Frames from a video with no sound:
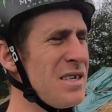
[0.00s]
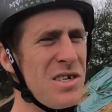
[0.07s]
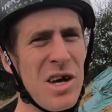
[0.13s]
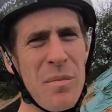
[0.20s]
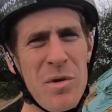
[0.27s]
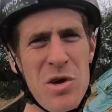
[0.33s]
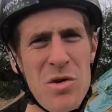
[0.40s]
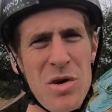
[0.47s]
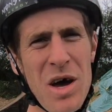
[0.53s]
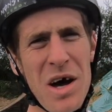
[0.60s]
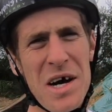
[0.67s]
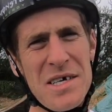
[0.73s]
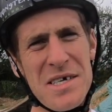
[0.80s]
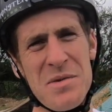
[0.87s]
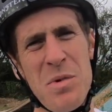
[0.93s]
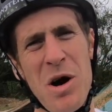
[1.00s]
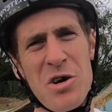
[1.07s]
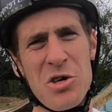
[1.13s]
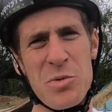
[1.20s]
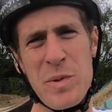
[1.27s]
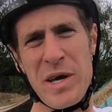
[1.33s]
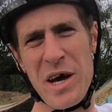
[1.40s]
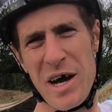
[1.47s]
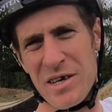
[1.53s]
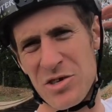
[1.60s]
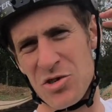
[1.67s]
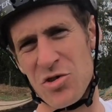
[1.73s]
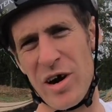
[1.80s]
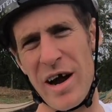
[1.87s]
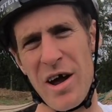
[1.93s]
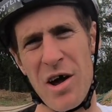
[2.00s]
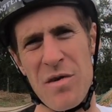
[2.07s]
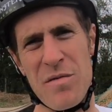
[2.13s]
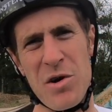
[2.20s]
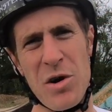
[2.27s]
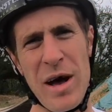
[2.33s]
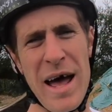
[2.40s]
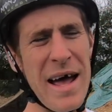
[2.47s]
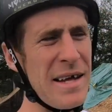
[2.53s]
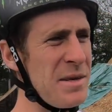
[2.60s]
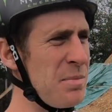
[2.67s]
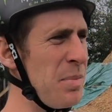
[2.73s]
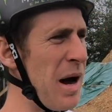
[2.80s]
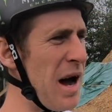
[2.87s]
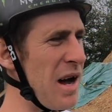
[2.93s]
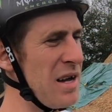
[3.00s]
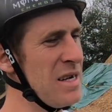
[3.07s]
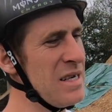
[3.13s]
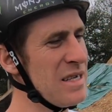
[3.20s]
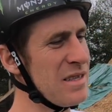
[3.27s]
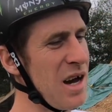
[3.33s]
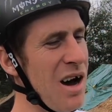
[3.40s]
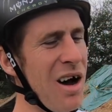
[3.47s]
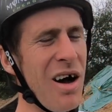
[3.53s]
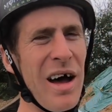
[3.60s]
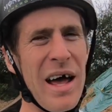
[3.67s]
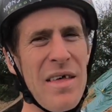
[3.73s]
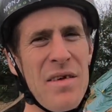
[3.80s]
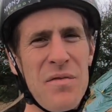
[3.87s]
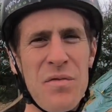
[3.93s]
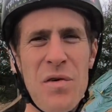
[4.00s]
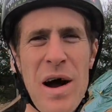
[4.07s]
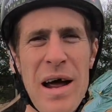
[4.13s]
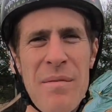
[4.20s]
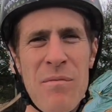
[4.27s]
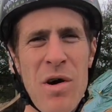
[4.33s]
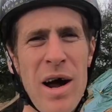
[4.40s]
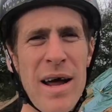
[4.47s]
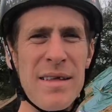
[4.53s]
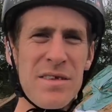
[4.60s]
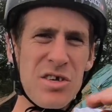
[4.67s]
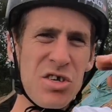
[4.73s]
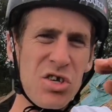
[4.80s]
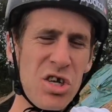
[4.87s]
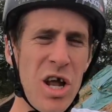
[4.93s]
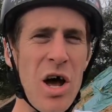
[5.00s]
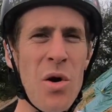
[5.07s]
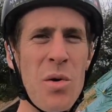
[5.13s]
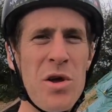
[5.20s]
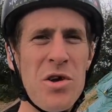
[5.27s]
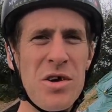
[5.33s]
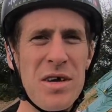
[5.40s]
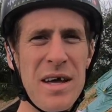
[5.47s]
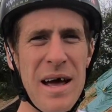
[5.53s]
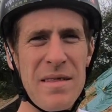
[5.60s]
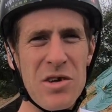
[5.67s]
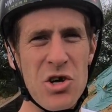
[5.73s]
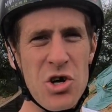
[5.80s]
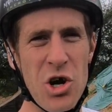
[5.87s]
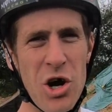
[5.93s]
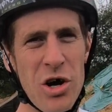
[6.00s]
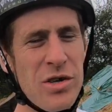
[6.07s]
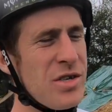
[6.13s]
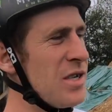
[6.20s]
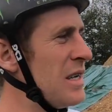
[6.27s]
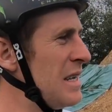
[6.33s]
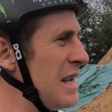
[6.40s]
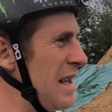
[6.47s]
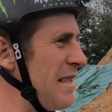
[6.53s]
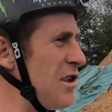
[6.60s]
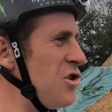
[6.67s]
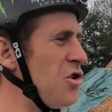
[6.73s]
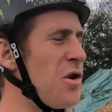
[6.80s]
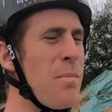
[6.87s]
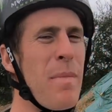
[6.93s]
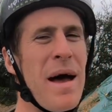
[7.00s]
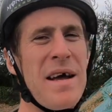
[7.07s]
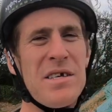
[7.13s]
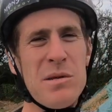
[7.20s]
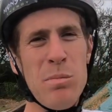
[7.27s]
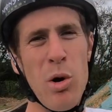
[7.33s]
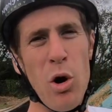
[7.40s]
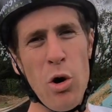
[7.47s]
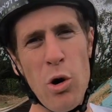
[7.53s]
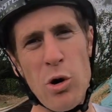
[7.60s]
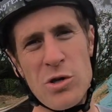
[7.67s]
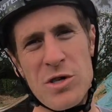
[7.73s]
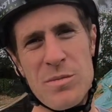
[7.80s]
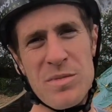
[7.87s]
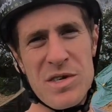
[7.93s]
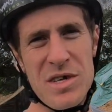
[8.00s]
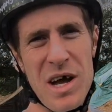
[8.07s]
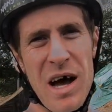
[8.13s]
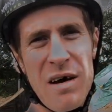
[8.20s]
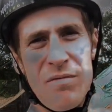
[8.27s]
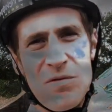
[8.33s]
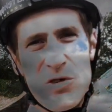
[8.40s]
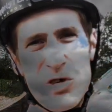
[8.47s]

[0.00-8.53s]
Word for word: Some of you guys, this might just be going straight over your head, but the higher the frame rate, the slower you can get the shots, and then you can make some awesome stuff